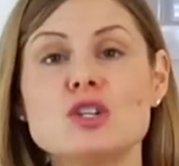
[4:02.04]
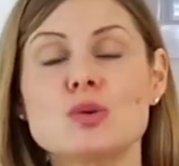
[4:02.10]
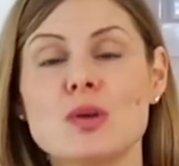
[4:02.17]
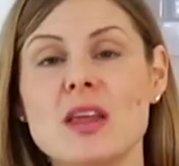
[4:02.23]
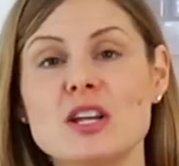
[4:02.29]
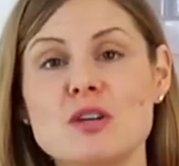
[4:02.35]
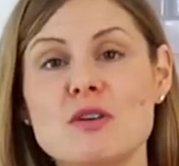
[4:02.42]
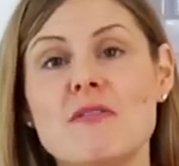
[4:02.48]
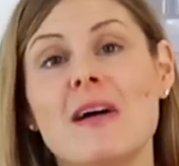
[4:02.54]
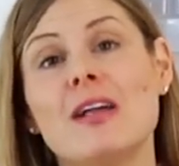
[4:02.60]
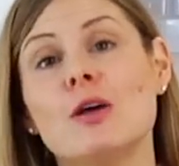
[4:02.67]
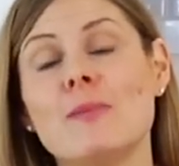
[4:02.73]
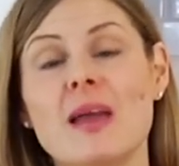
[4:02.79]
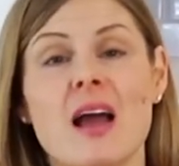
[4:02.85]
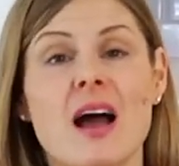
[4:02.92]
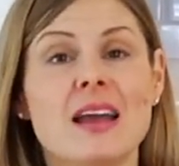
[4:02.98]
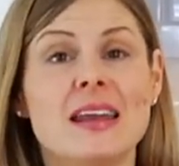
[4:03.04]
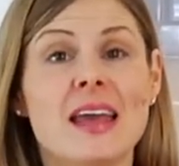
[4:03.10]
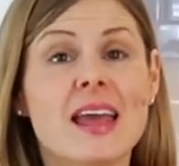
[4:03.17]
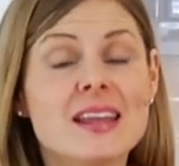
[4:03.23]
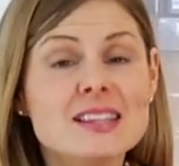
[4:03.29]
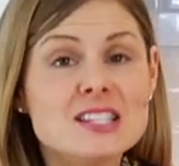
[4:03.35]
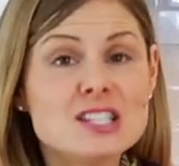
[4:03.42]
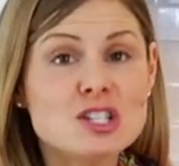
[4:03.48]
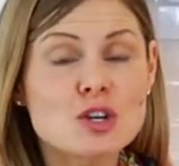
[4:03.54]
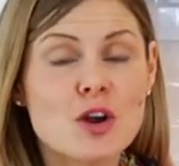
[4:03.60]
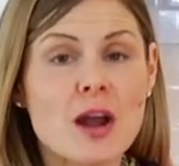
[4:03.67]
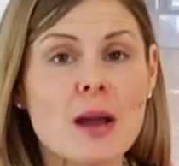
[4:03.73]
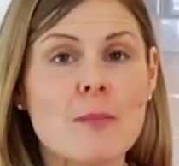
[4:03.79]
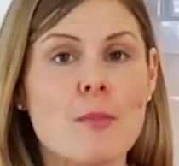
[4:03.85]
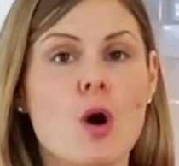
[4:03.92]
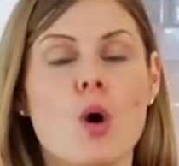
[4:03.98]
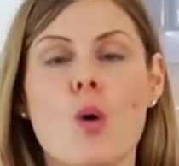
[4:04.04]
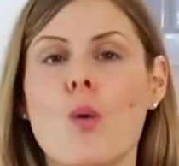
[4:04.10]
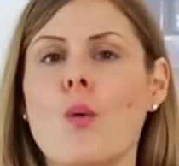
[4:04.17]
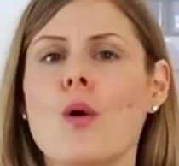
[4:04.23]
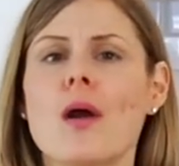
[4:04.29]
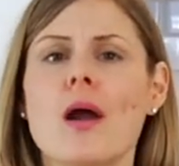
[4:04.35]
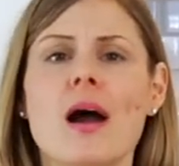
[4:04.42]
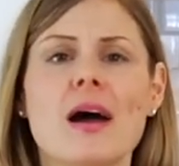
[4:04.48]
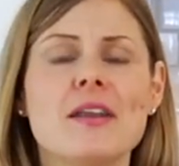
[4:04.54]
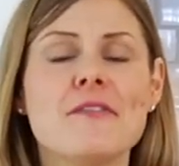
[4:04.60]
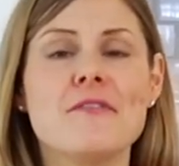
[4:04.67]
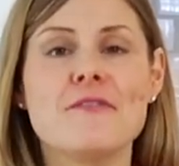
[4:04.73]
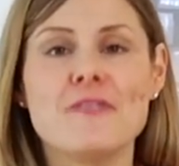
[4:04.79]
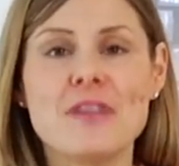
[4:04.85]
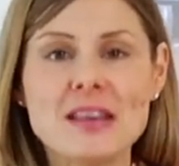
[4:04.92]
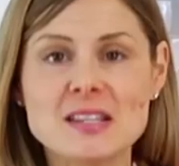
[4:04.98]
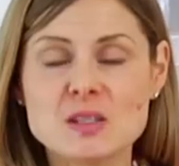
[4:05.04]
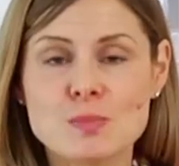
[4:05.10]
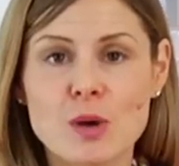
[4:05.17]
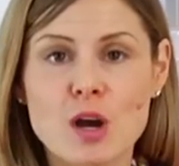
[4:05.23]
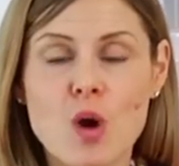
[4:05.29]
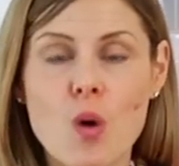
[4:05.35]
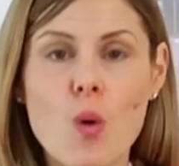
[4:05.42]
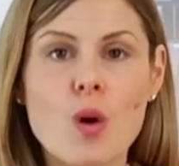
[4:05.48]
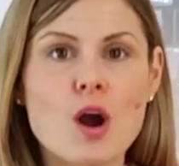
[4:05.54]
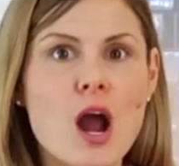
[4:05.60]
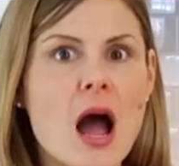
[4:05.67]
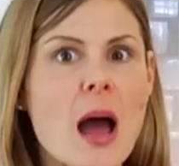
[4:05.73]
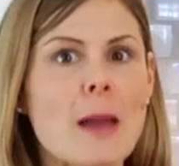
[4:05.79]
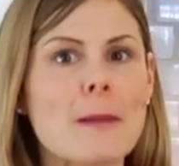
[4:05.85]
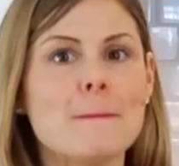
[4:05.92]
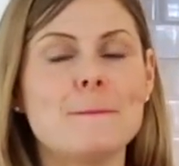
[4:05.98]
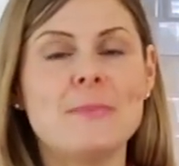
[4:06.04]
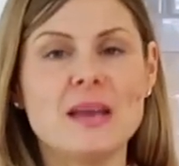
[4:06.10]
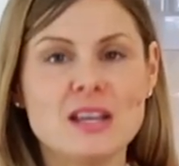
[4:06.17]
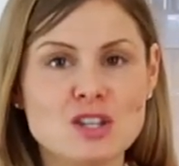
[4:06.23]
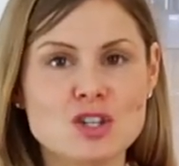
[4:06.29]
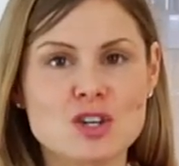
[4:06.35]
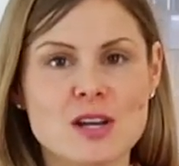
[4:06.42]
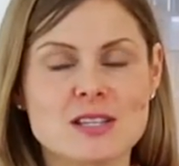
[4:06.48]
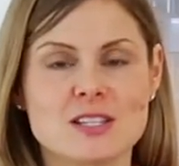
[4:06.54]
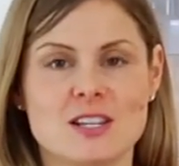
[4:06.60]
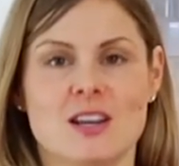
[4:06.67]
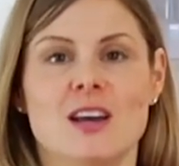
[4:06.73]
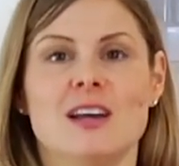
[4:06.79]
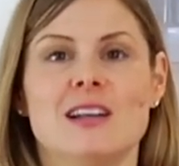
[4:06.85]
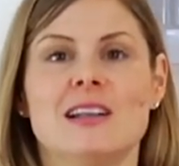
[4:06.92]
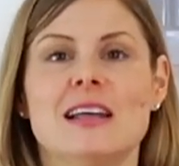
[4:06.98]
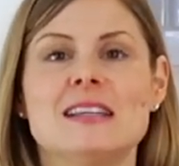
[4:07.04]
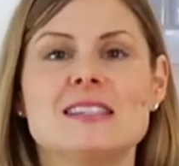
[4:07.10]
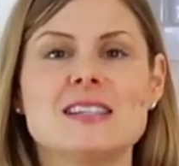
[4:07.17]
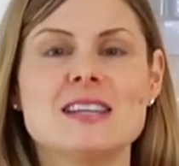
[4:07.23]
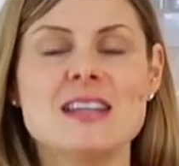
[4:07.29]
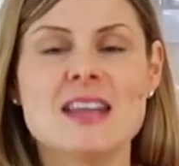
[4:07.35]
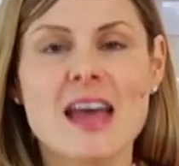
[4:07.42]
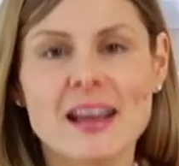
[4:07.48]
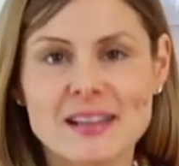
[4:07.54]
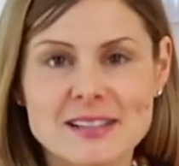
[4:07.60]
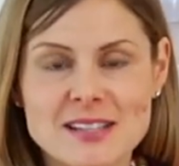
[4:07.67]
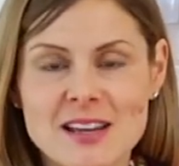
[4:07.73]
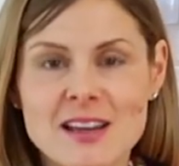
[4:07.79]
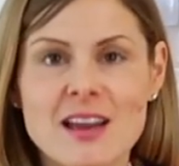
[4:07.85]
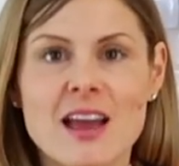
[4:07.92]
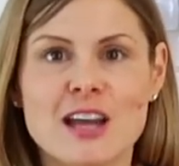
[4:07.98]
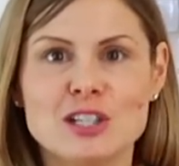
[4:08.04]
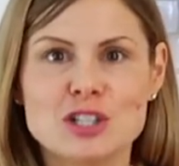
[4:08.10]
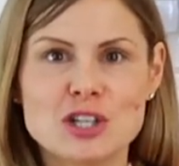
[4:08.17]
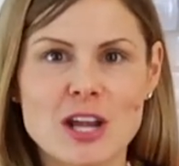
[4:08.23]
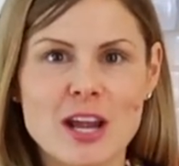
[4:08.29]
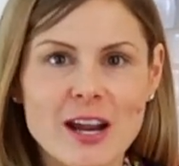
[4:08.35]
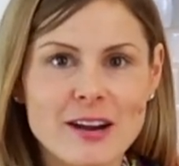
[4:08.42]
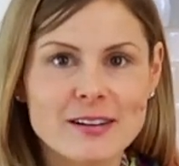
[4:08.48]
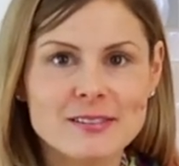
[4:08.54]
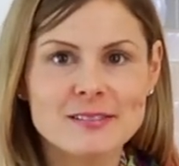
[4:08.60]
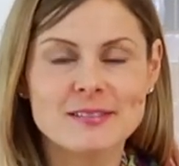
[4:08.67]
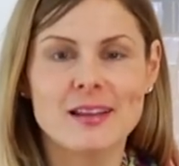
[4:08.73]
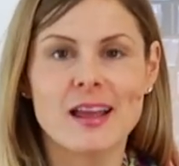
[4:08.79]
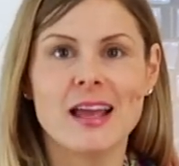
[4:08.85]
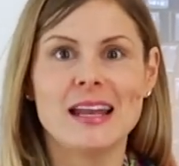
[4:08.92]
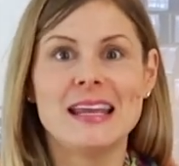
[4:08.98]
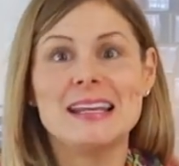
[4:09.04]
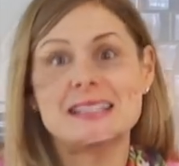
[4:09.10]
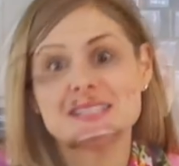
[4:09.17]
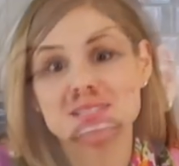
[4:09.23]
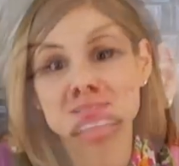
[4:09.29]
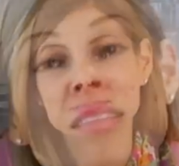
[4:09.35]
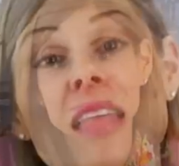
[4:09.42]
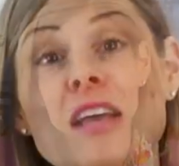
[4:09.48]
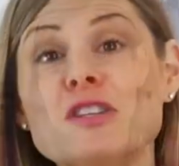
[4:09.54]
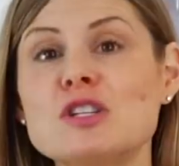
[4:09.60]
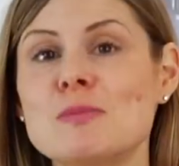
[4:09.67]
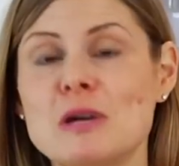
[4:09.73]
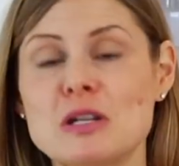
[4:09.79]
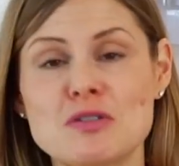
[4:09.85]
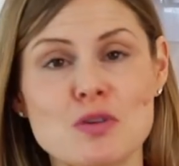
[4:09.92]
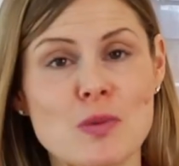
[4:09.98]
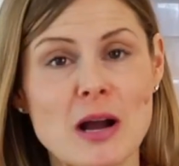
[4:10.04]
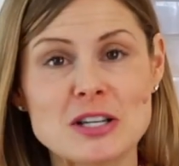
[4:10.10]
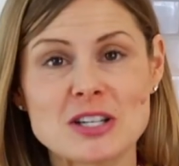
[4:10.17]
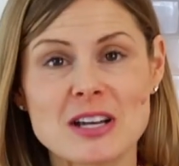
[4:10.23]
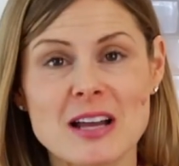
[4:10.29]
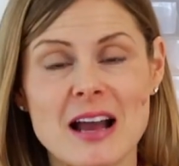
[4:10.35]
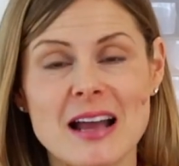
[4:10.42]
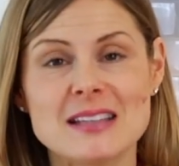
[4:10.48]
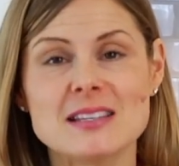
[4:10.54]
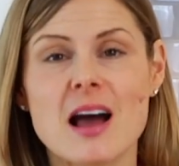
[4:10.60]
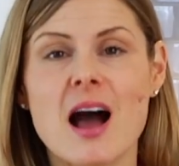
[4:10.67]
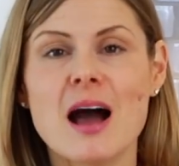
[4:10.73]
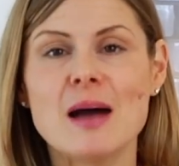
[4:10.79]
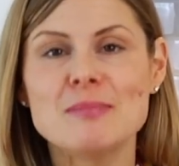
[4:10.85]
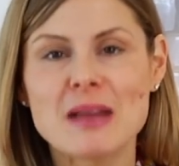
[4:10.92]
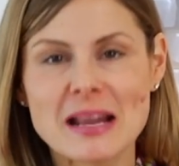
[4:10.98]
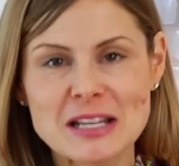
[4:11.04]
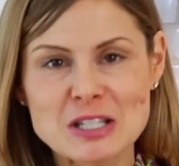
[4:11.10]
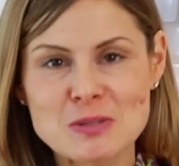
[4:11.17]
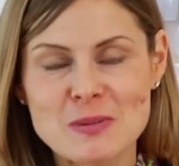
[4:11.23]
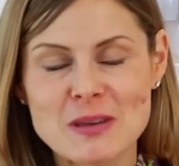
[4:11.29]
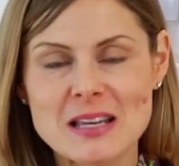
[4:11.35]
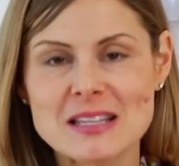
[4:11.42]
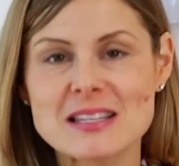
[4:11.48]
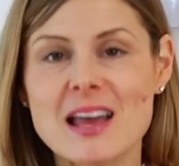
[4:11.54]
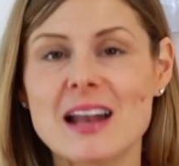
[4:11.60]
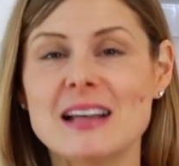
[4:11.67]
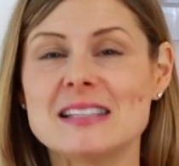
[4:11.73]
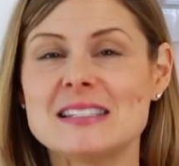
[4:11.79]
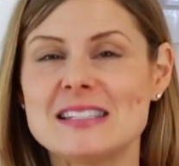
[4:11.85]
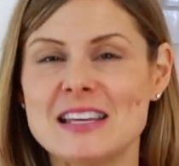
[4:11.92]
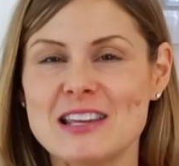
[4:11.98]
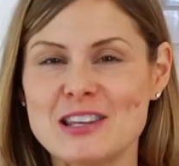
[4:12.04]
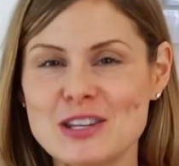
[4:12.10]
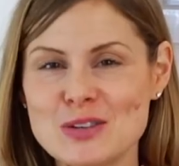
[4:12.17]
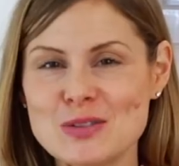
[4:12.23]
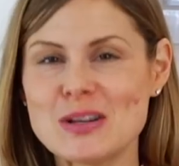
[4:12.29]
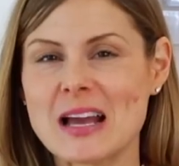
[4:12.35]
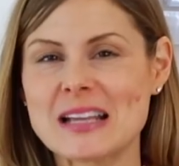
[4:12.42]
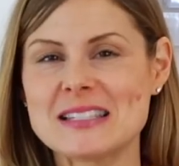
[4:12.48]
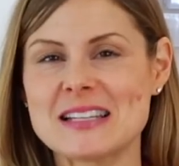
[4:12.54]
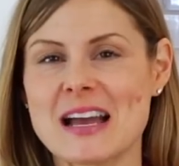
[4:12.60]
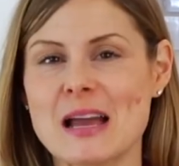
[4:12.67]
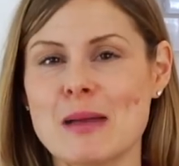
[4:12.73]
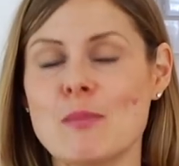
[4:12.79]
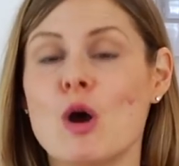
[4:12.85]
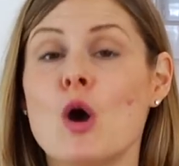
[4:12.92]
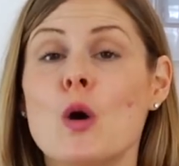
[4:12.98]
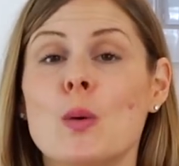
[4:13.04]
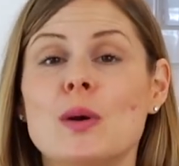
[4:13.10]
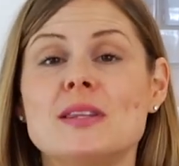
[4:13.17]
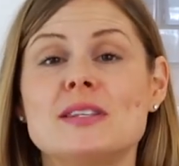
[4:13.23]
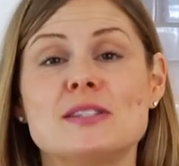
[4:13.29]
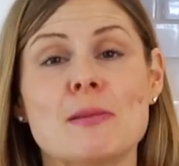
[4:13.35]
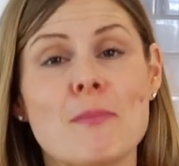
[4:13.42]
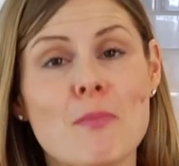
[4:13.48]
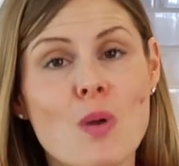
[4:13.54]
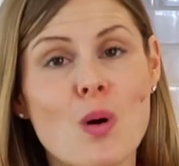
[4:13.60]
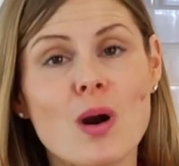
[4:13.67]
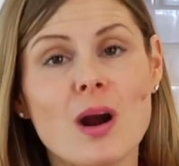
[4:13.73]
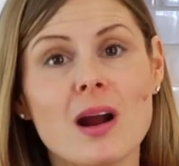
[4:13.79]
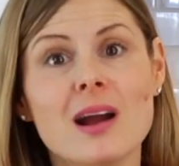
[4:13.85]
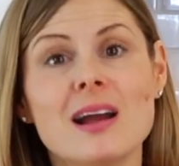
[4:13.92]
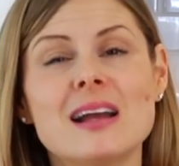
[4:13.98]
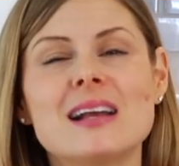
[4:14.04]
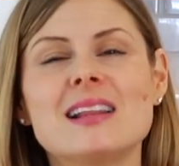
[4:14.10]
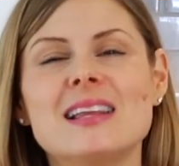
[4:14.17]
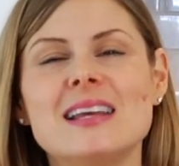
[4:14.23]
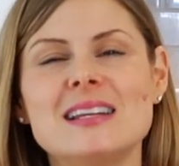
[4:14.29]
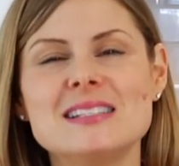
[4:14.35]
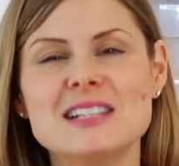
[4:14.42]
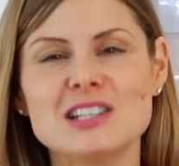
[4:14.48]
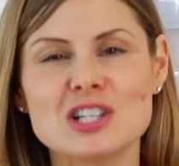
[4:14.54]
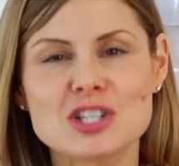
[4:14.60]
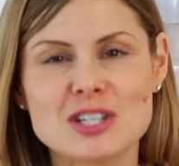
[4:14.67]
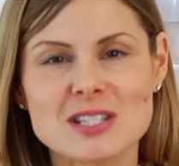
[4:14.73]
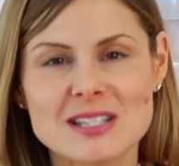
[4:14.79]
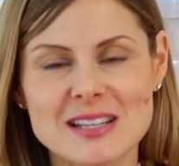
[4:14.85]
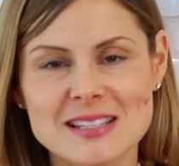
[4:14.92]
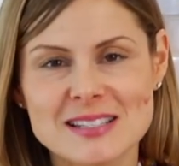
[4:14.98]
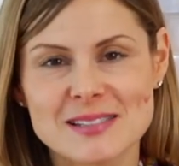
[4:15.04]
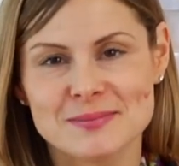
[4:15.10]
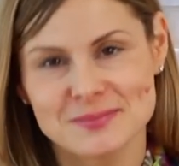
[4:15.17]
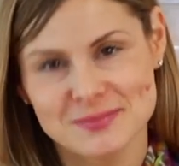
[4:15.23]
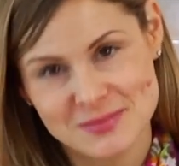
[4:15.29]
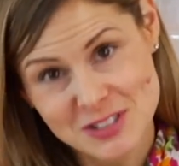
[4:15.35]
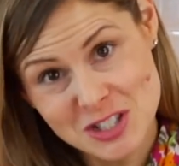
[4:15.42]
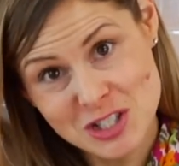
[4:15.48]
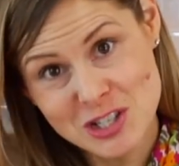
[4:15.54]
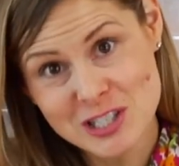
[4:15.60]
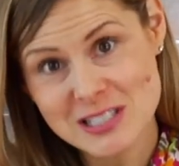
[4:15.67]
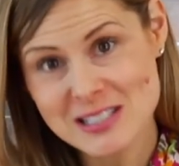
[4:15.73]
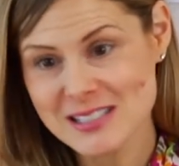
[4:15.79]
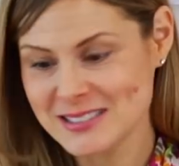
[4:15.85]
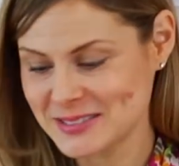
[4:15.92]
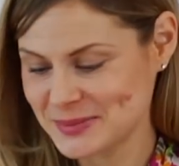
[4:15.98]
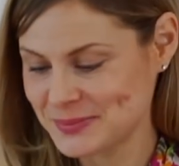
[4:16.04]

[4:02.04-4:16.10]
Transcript: sure that you follow me on Instagram or on Facebook or on Pinterest. Let's connect and share and eat. Thanks so much for watching, guys. I'm Dani Spies, and I'll see you next time with some more clean and deliciousness. Cheers!